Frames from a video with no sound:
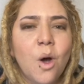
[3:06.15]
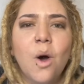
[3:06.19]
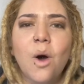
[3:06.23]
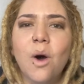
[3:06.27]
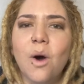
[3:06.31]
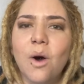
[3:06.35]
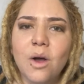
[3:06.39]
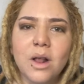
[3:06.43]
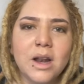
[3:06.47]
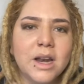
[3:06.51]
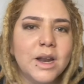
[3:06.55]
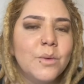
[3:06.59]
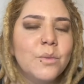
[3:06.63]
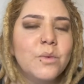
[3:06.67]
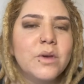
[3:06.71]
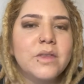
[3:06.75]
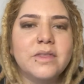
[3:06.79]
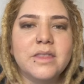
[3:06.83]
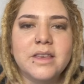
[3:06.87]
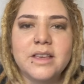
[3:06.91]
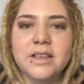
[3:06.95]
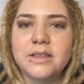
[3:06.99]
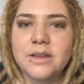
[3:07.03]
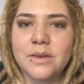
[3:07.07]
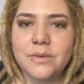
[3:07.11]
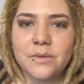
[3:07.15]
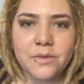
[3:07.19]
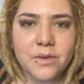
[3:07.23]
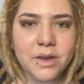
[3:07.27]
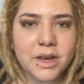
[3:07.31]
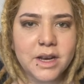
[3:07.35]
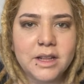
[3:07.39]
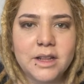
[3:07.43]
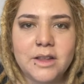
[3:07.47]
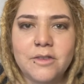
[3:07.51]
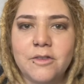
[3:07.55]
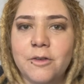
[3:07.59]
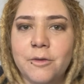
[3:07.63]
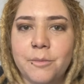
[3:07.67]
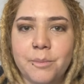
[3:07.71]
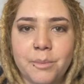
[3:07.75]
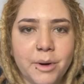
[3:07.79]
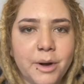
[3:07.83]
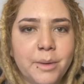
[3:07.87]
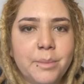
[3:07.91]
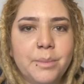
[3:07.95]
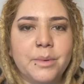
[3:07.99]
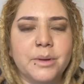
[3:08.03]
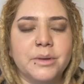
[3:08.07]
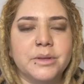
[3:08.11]
Only with this infinitive of
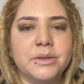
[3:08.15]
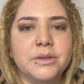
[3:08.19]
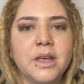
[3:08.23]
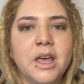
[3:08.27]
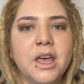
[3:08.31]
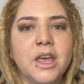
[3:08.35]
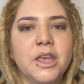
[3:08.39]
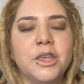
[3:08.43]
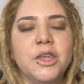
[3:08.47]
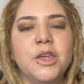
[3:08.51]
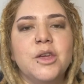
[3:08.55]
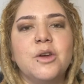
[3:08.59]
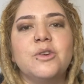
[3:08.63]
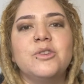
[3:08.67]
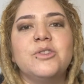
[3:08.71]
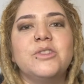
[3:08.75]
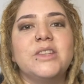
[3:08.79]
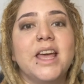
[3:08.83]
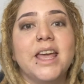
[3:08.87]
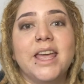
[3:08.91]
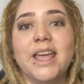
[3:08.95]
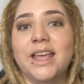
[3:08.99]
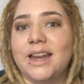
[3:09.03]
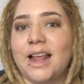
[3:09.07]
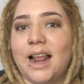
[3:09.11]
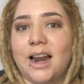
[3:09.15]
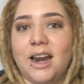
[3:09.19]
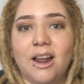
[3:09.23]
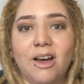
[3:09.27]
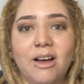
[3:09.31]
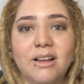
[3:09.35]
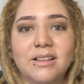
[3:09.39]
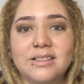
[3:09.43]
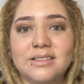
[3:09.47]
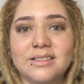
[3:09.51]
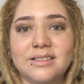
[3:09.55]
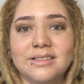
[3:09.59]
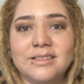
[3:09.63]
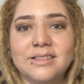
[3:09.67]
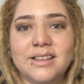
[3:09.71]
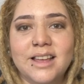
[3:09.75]
purpose, you're saying a lot.